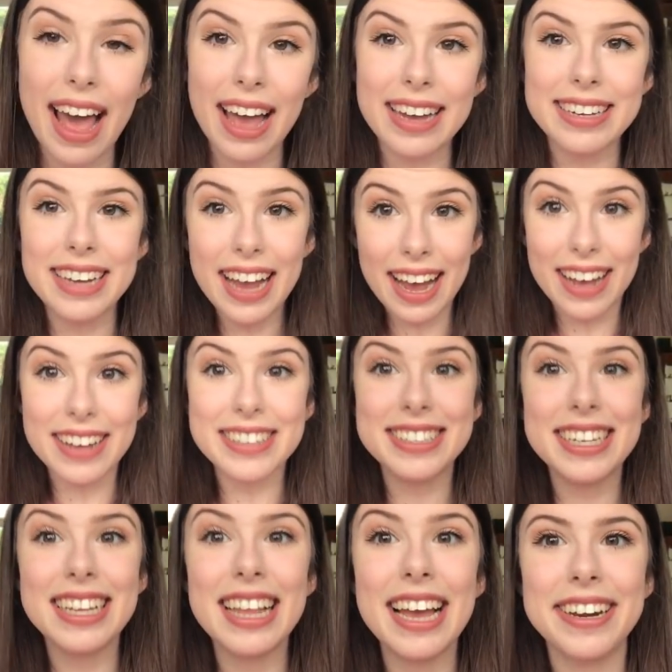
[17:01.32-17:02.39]
And yeah,
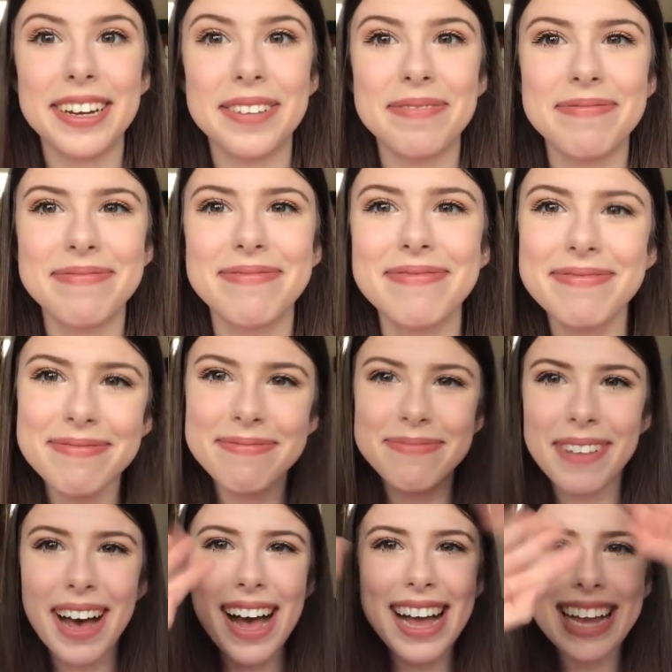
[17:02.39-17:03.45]
see you later.
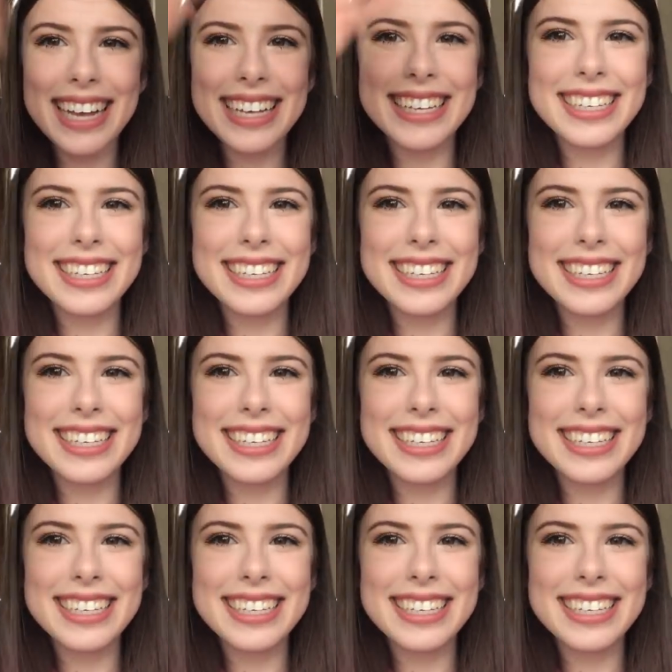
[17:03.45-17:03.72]
Bye.